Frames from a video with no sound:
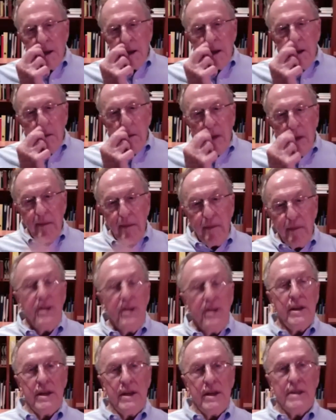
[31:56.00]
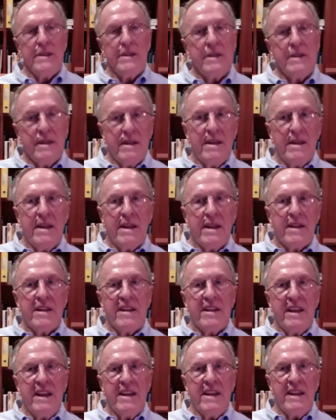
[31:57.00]
My opinion is that
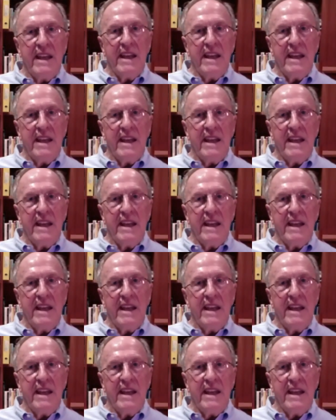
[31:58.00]
it